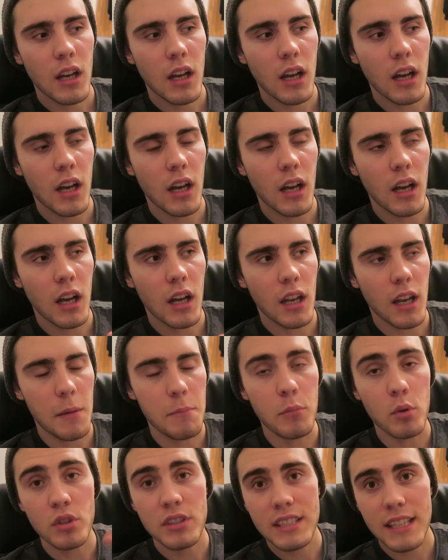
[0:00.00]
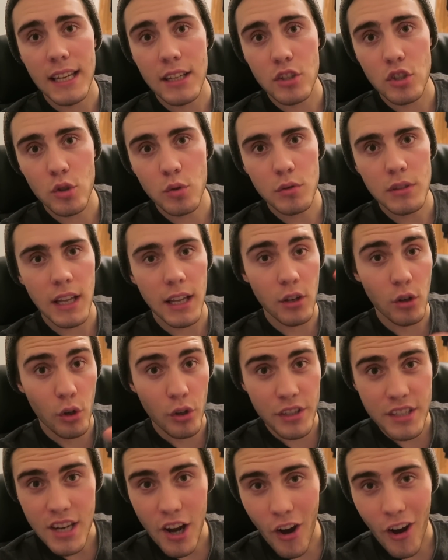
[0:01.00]
like more scheduled and
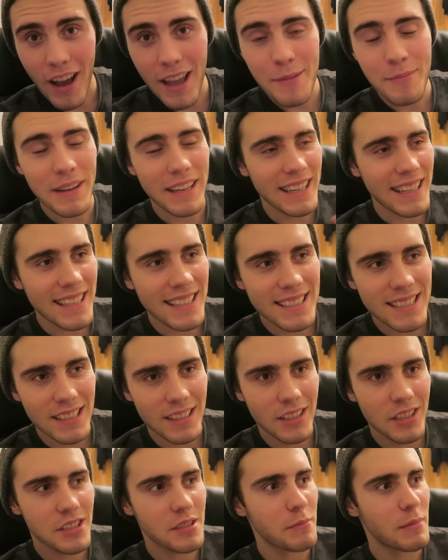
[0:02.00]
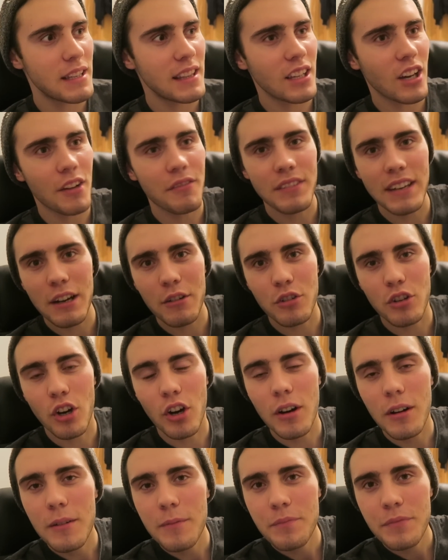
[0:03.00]
on time and easier doesn't mean that I've now
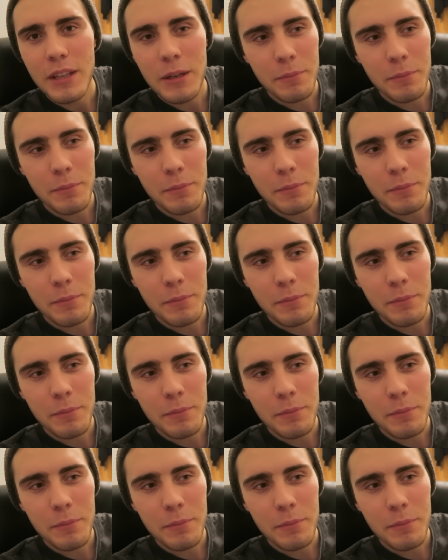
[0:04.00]
got